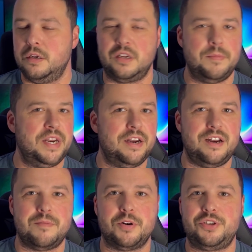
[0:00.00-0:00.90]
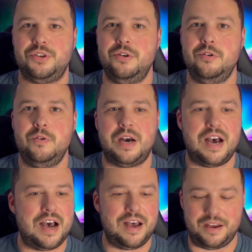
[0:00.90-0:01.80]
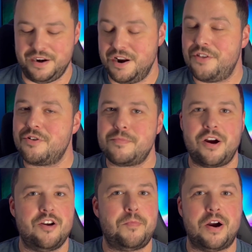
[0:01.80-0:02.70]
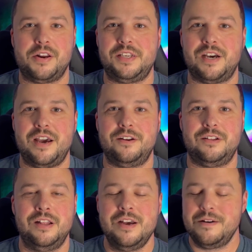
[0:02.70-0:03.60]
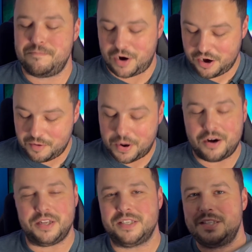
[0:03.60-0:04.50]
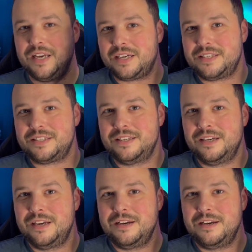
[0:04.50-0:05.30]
coming in at number 2, another Mario Party title, Mario Party 6.